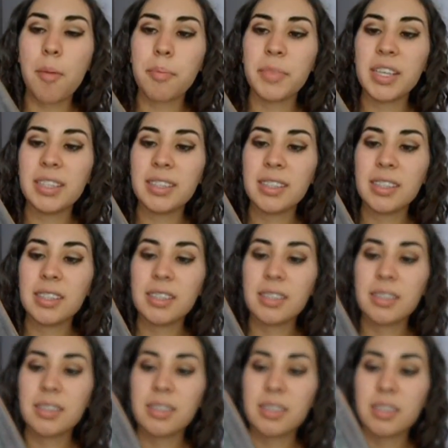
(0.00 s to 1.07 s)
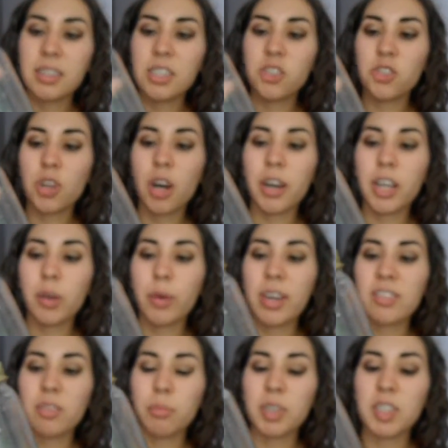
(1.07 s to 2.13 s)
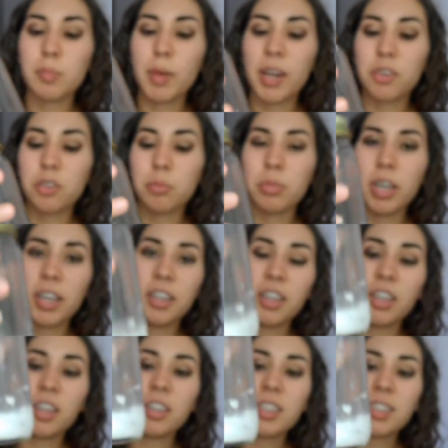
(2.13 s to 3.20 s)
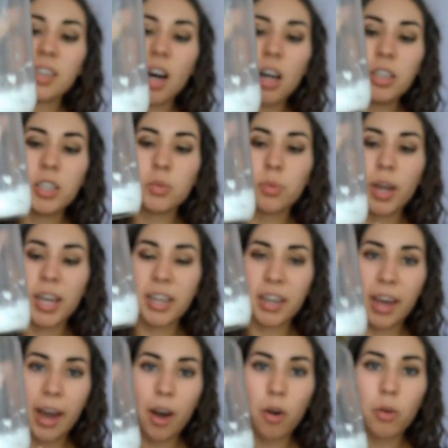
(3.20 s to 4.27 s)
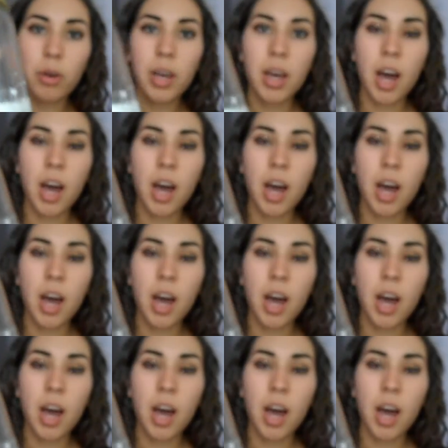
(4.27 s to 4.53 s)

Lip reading: This jar anyway is from the Spectrum brand, and it is solid right now